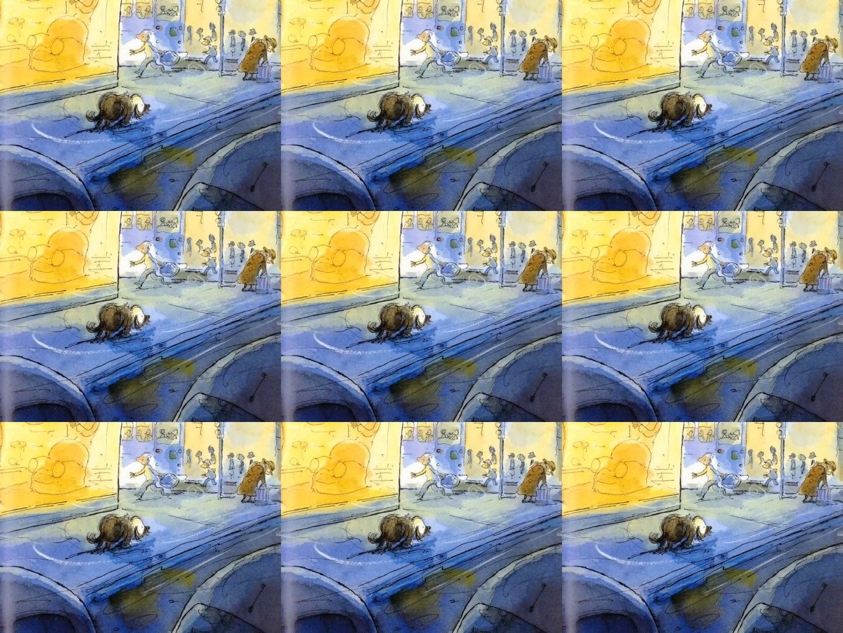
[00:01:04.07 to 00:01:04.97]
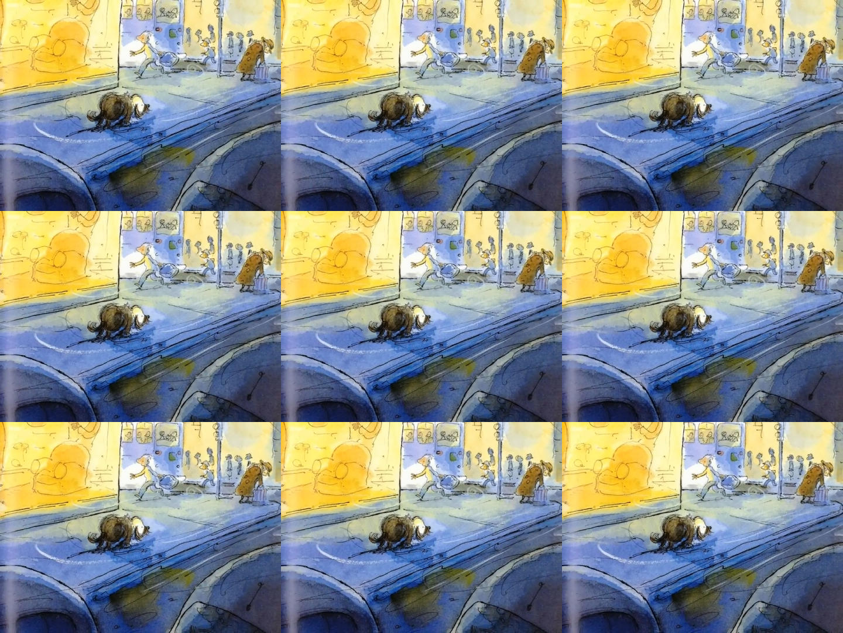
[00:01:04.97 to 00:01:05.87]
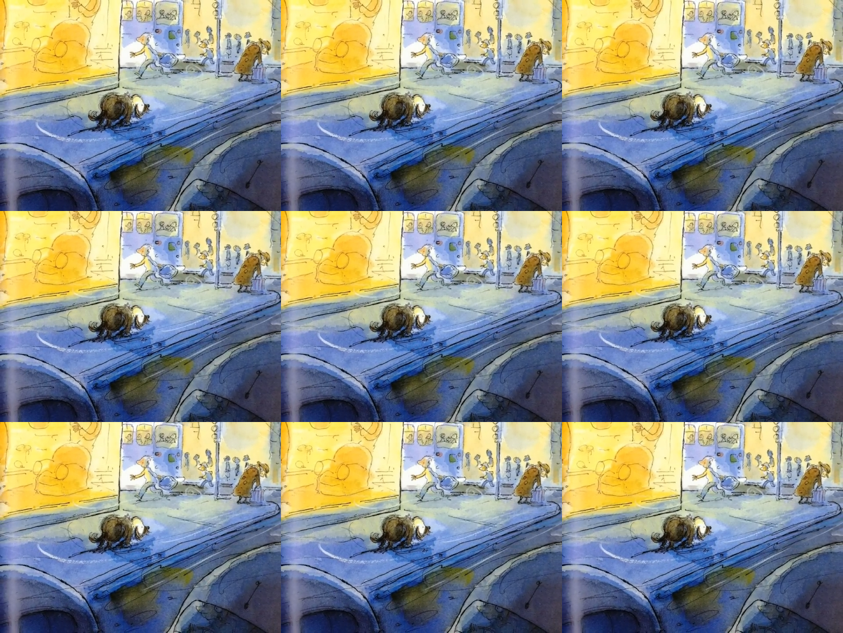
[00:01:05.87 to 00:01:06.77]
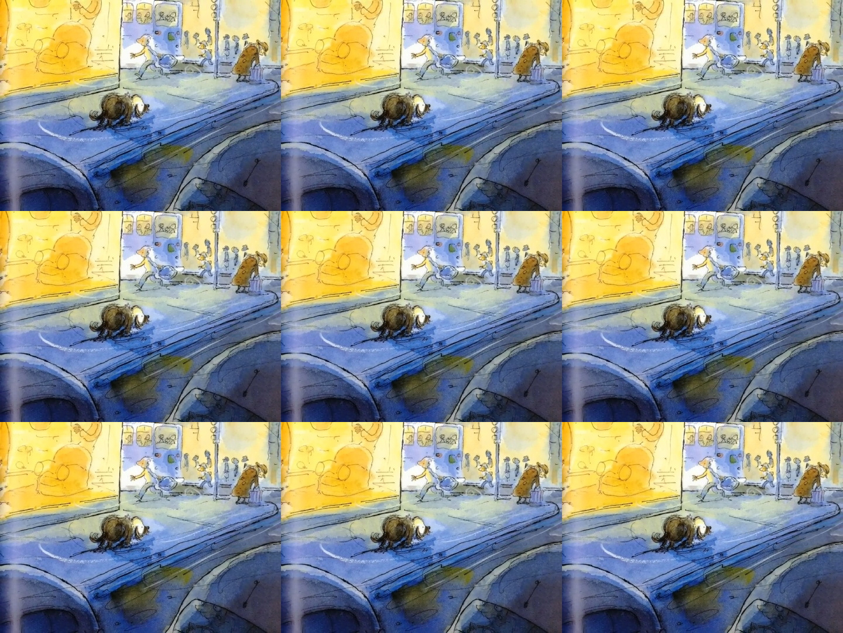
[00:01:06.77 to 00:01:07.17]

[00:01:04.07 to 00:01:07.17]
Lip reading: Nobody's mouth can be seen.